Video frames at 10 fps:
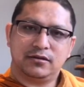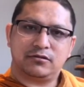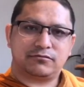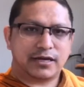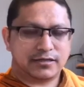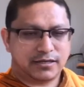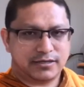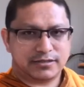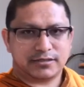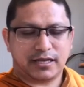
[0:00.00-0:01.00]
right
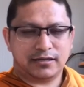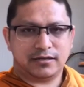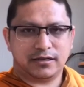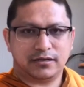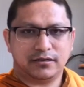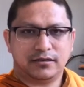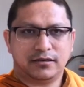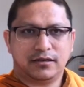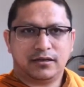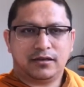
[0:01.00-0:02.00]
understanding.
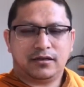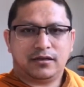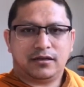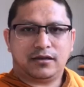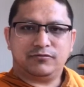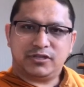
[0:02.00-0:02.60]
And